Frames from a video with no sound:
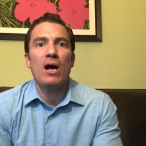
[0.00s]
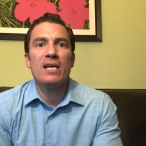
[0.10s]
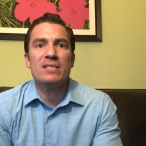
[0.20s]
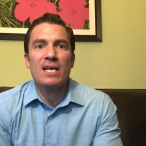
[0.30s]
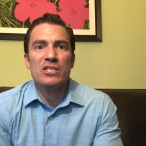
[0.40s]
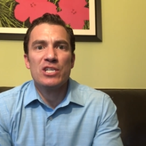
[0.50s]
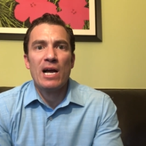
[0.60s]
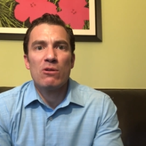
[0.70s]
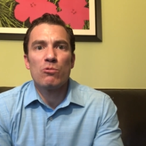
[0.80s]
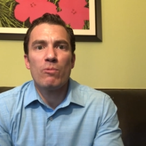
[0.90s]
is that
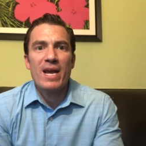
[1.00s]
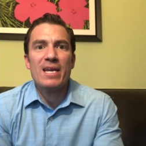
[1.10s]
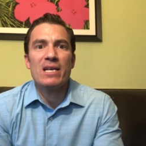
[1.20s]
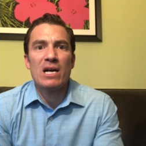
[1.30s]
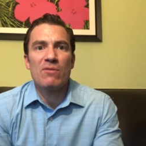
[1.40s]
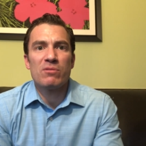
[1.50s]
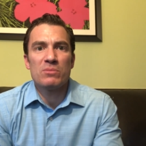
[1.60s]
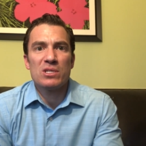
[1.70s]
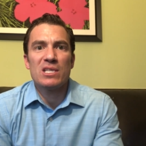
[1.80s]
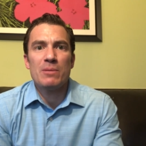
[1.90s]
child waking up from
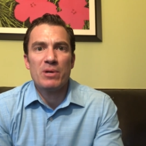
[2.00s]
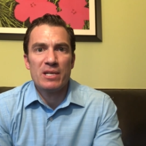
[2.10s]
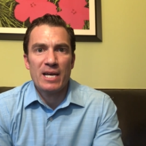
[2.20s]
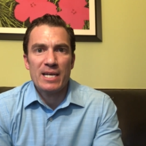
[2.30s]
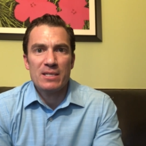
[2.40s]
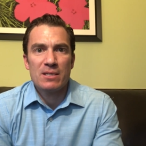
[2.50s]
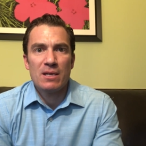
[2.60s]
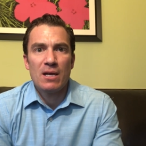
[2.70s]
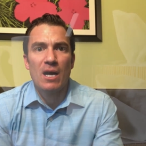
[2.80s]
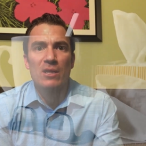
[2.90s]
sleep at night?
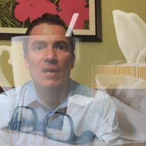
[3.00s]
A